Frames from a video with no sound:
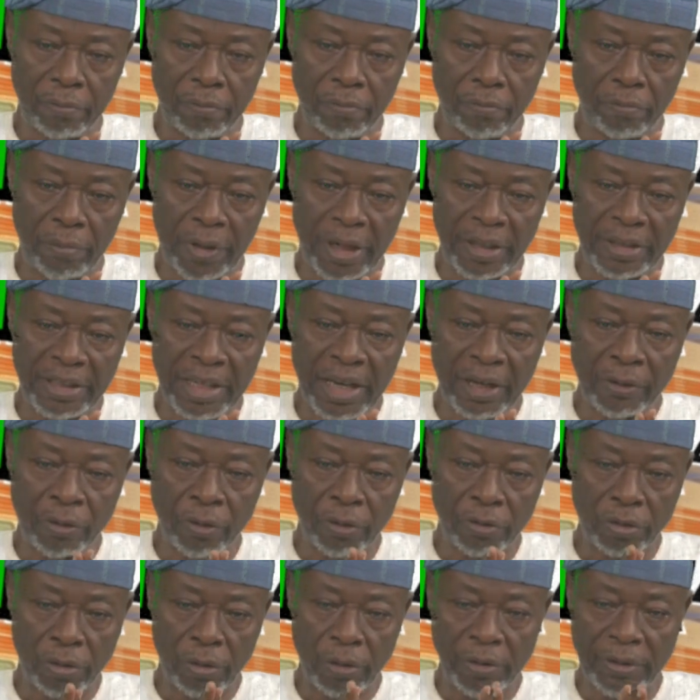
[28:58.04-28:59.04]
maritime
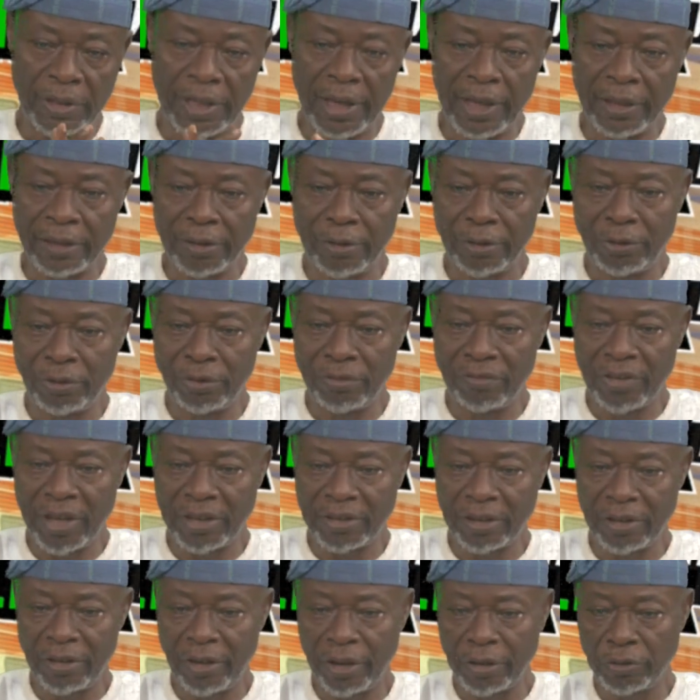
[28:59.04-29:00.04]
consultant,
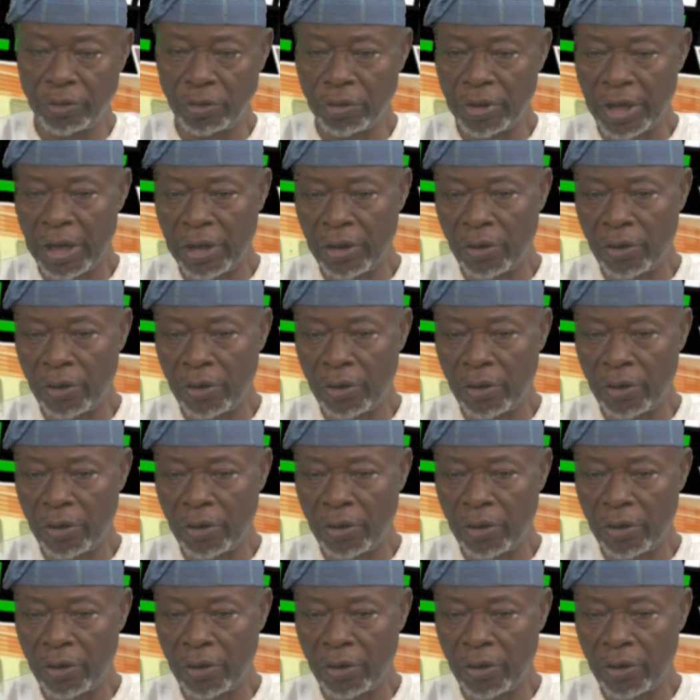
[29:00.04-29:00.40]
university lecturer,